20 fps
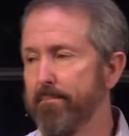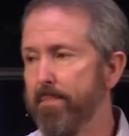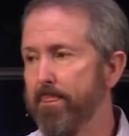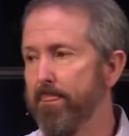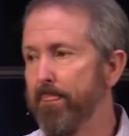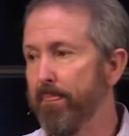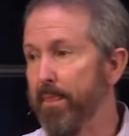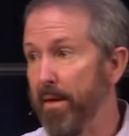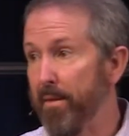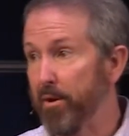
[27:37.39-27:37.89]

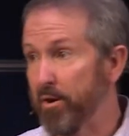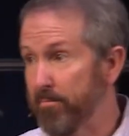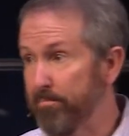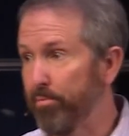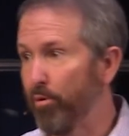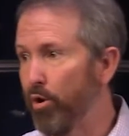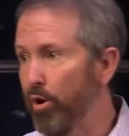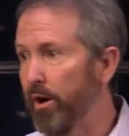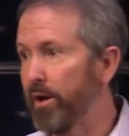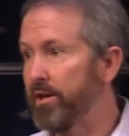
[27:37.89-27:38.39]
that there's
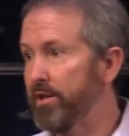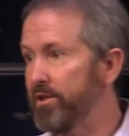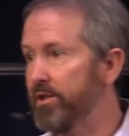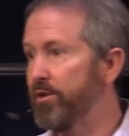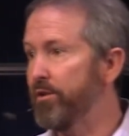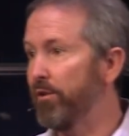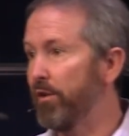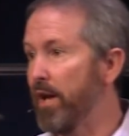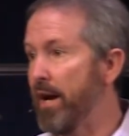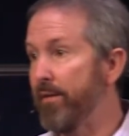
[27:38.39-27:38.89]
brokenness in
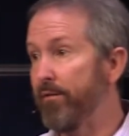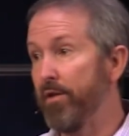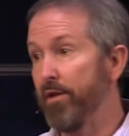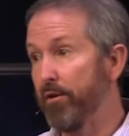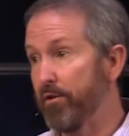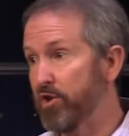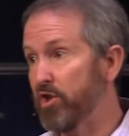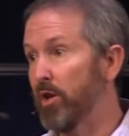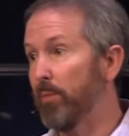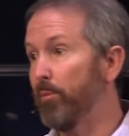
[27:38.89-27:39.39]
their life and
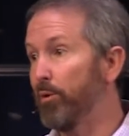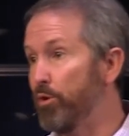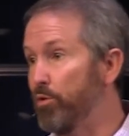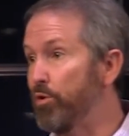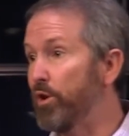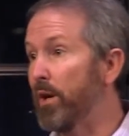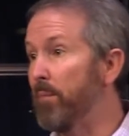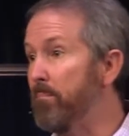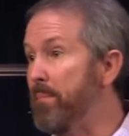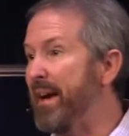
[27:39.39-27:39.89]
there's someone who
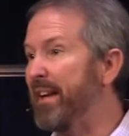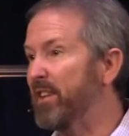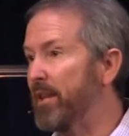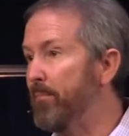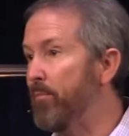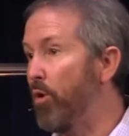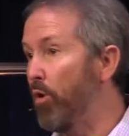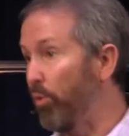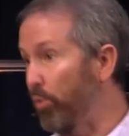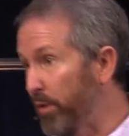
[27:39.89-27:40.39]
can make
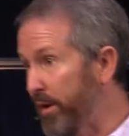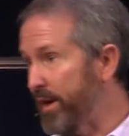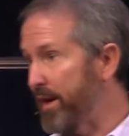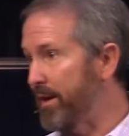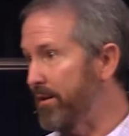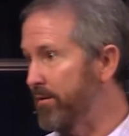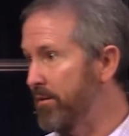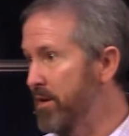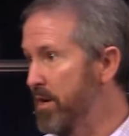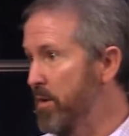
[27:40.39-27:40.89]
them whole
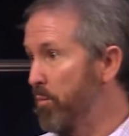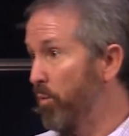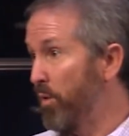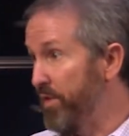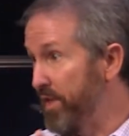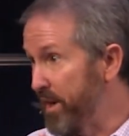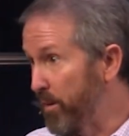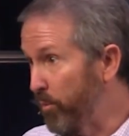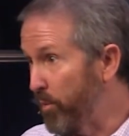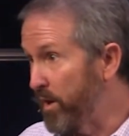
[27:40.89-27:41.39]
again,
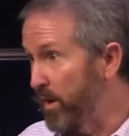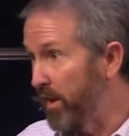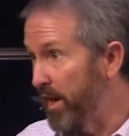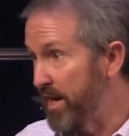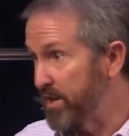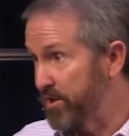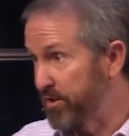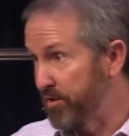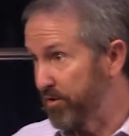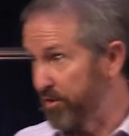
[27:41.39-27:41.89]
when they
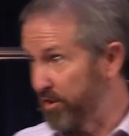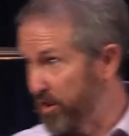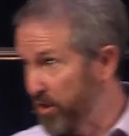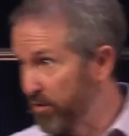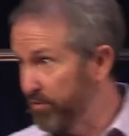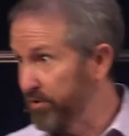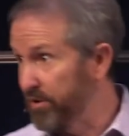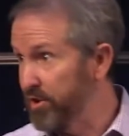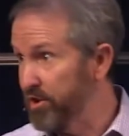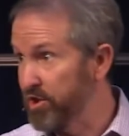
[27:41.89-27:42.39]
realize that there's
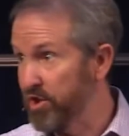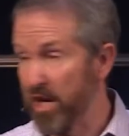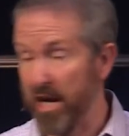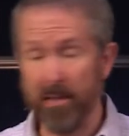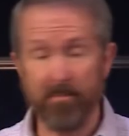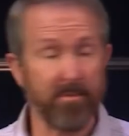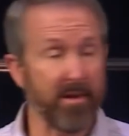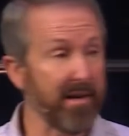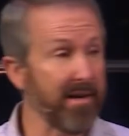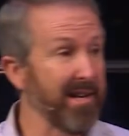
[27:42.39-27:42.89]
guilt and
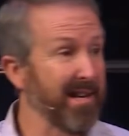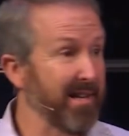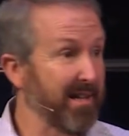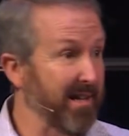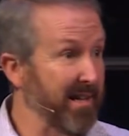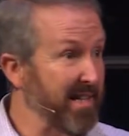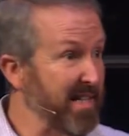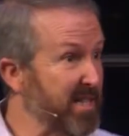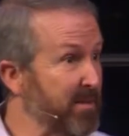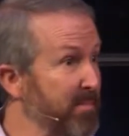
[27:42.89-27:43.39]
shame that
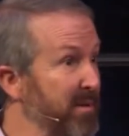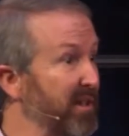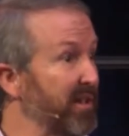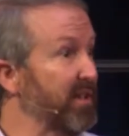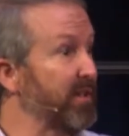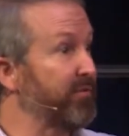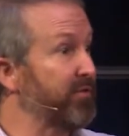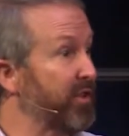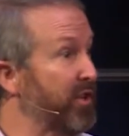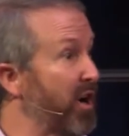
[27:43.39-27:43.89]
needs to be
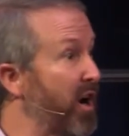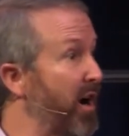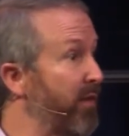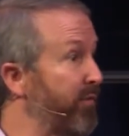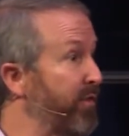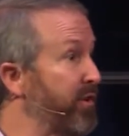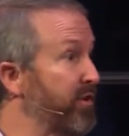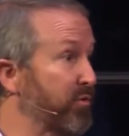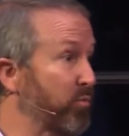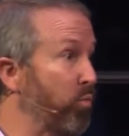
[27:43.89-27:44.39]
lifted off
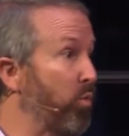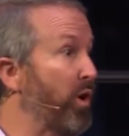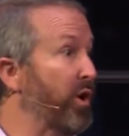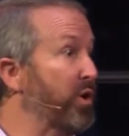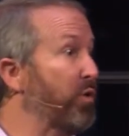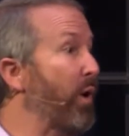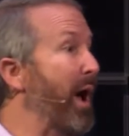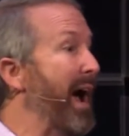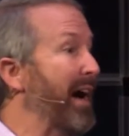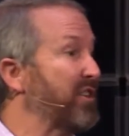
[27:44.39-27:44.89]
and there's one
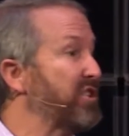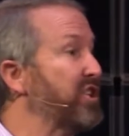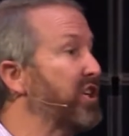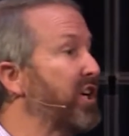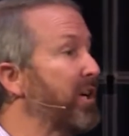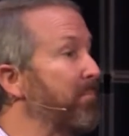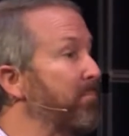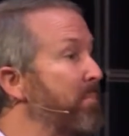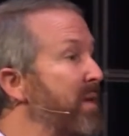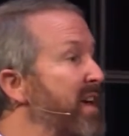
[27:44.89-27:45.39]
who actually
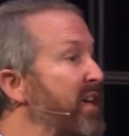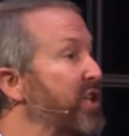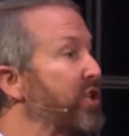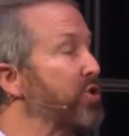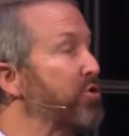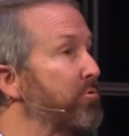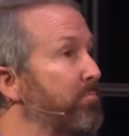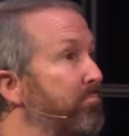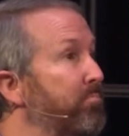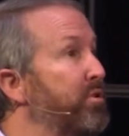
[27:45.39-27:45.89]
can make
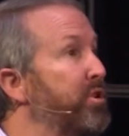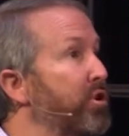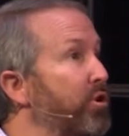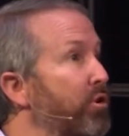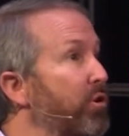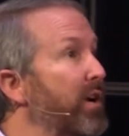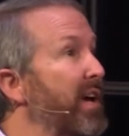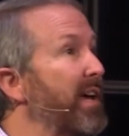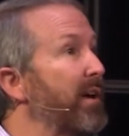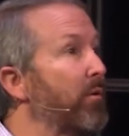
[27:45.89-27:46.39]
you
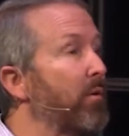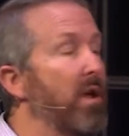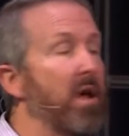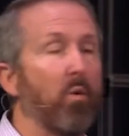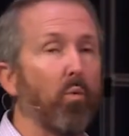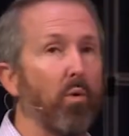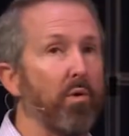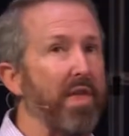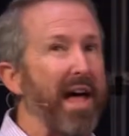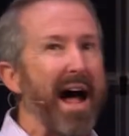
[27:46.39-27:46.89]
pure and
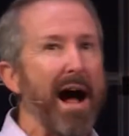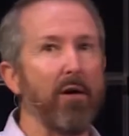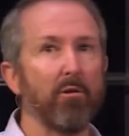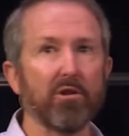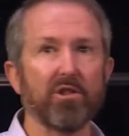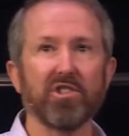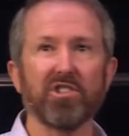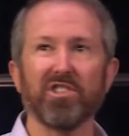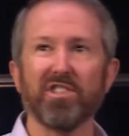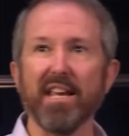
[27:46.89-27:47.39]
without
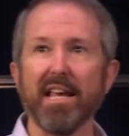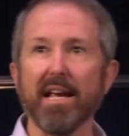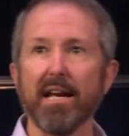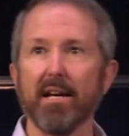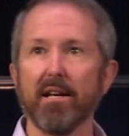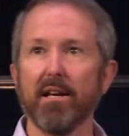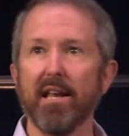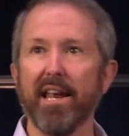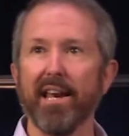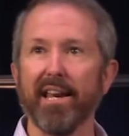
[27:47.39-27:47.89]

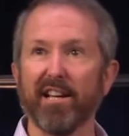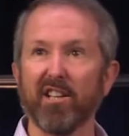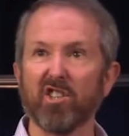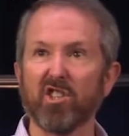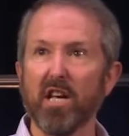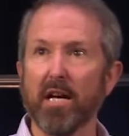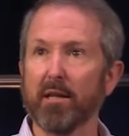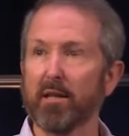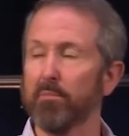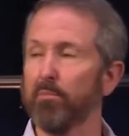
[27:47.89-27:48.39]
stain and
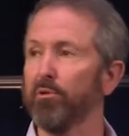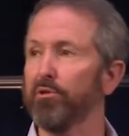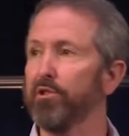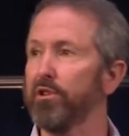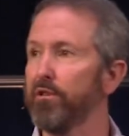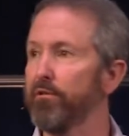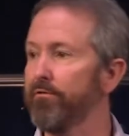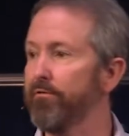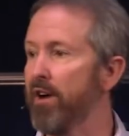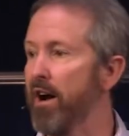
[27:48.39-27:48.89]
acceptable to
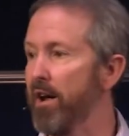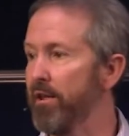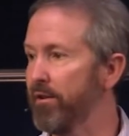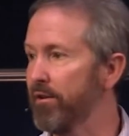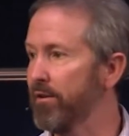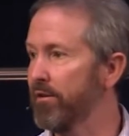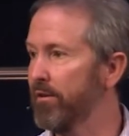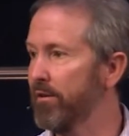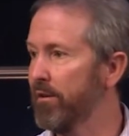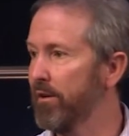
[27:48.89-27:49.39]
the
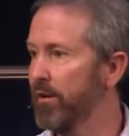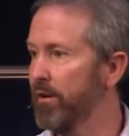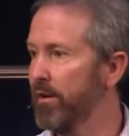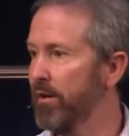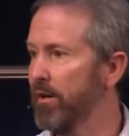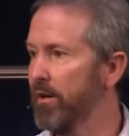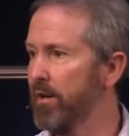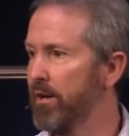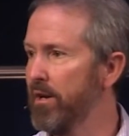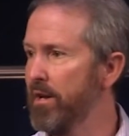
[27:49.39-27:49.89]
Father,
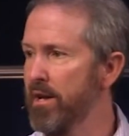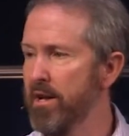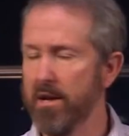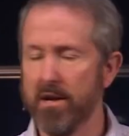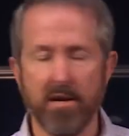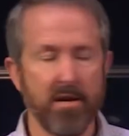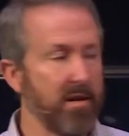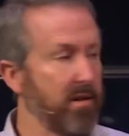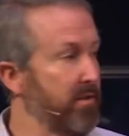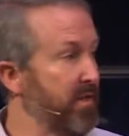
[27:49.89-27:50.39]

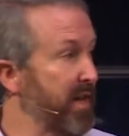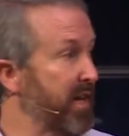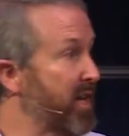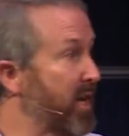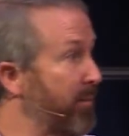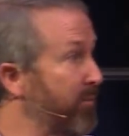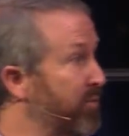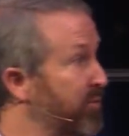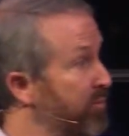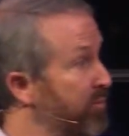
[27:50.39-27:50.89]
they come to a